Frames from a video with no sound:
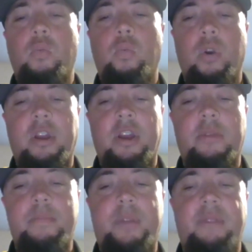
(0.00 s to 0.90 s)
we're going to
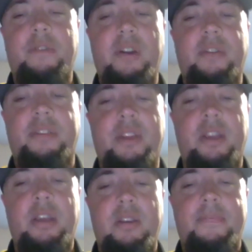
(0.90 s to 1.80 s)
compete for
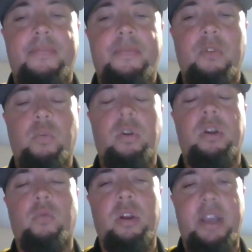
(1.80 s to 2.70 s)
everything. We're
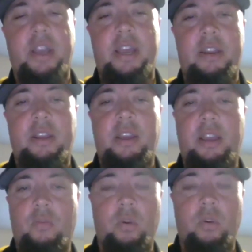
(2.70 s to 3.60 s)
going to work ahead,
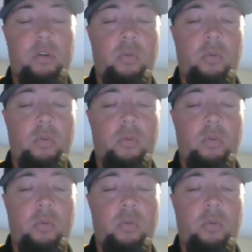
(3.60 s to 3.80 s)
and we're